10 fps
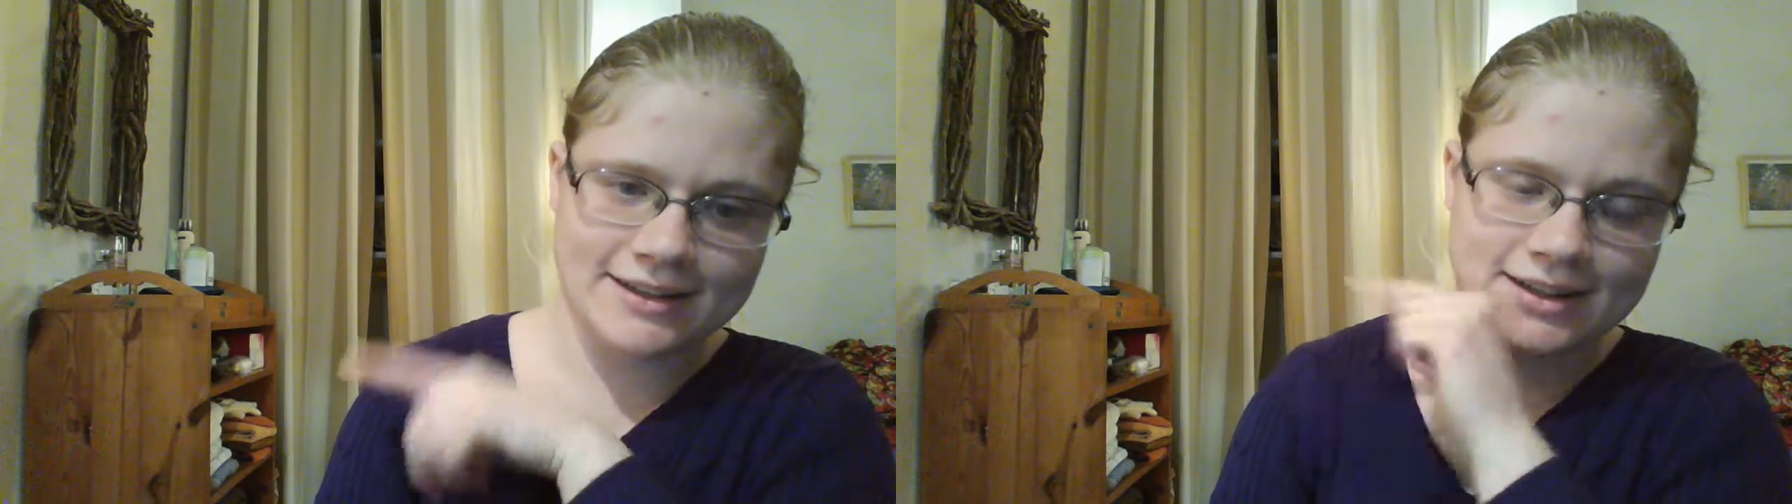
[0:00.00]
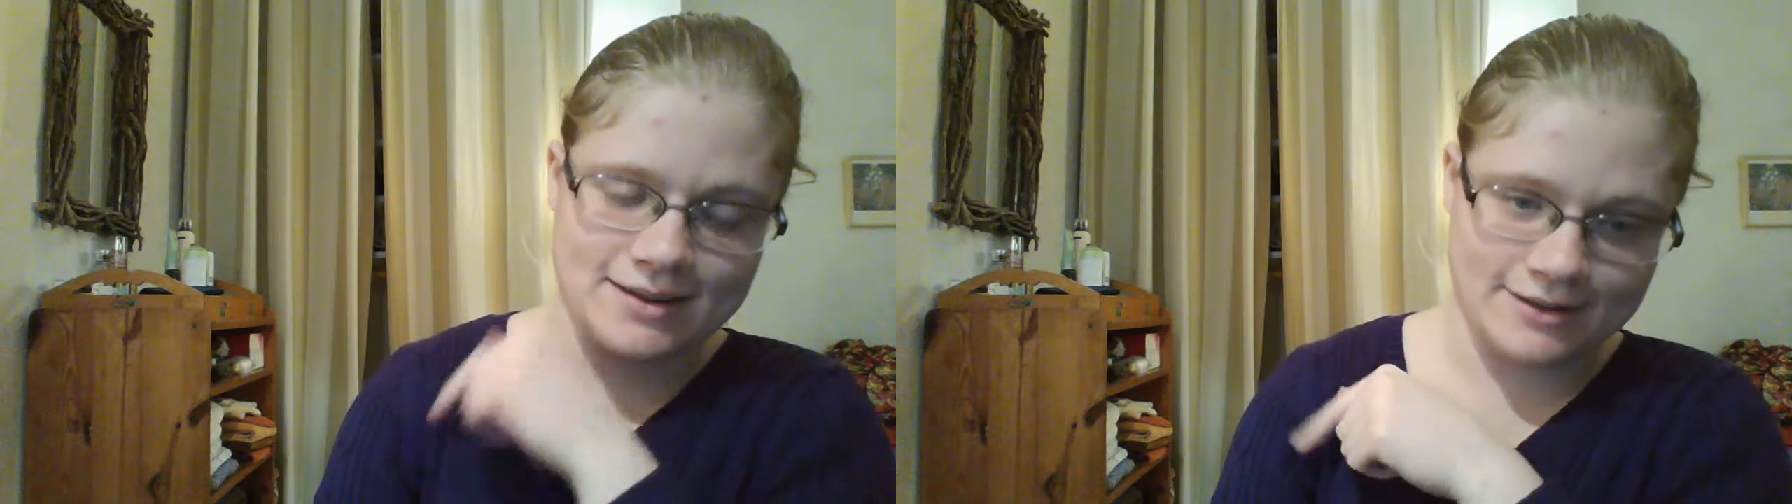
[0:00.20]

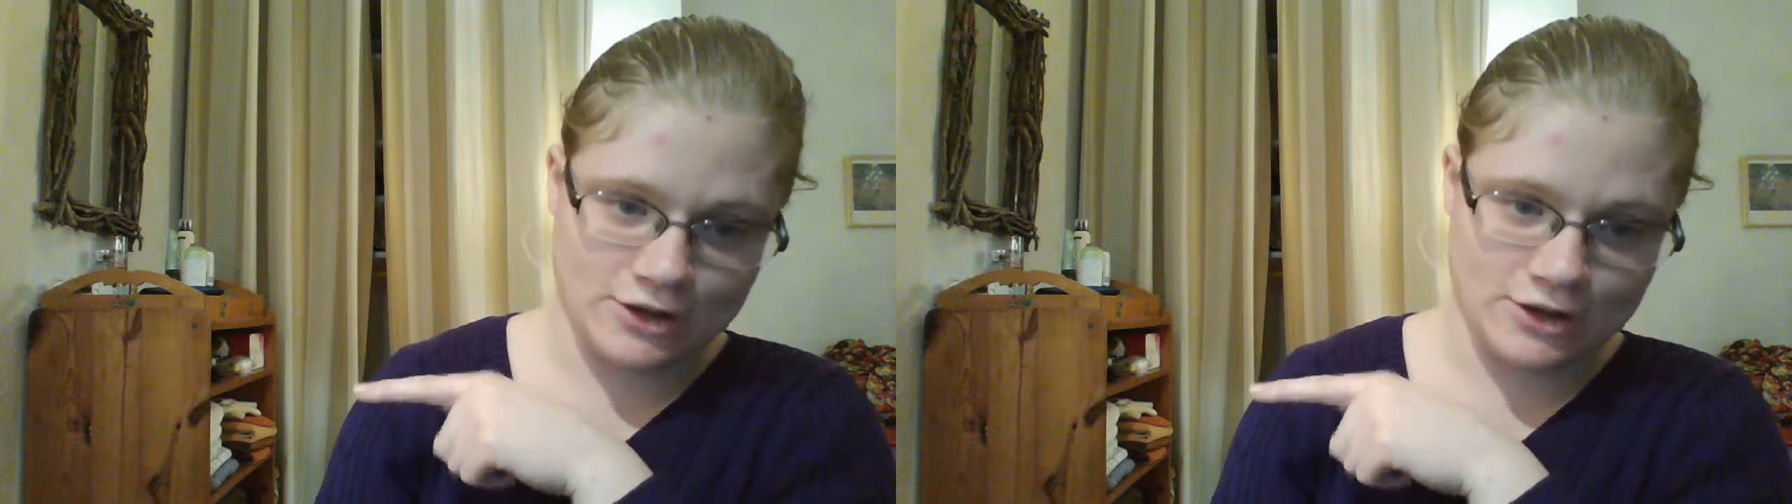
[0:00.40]
the